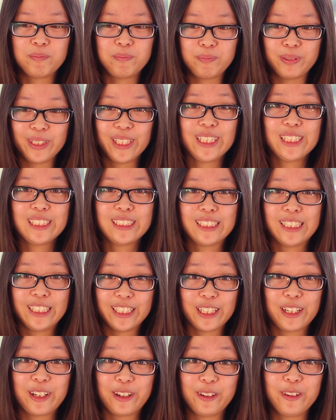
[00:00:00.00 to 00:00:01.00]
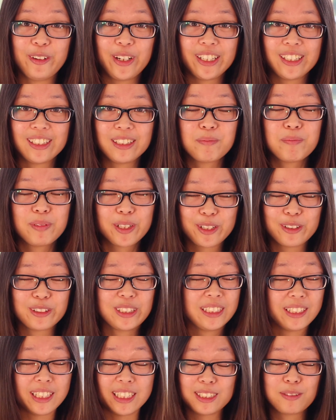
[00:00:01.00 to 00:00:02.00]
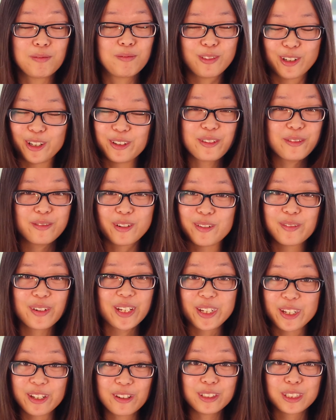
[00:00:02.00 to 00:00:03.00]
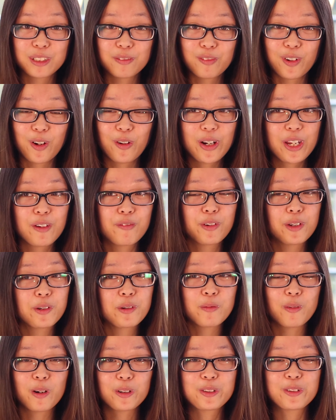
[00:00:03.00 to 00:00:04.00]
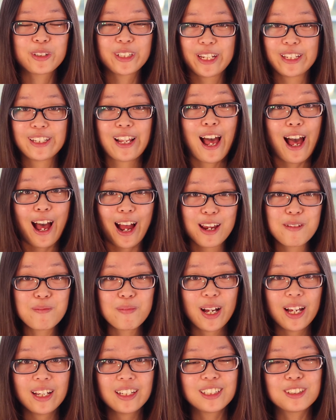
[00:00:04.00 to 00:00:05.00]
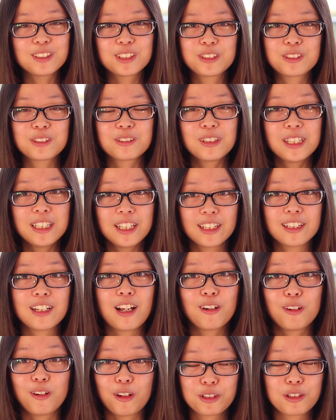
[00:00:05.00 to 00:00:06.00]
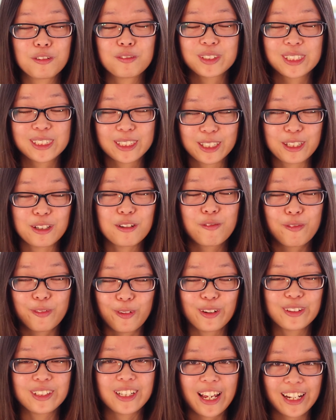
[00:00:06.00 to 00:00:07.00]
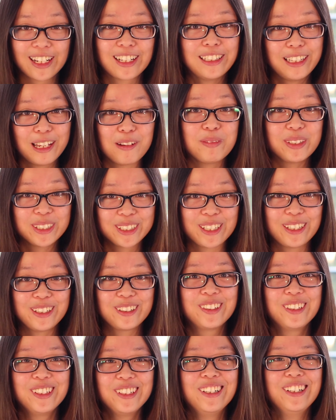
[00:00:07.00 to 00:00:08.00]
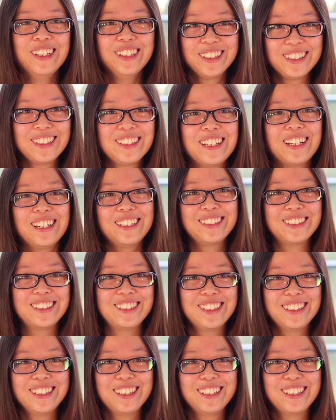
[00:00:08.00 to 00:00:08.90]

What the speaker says: Please keep going because it's very, very useful. If you want to get a high mark, you should learn a lot of skill from the academic skill. Yeah.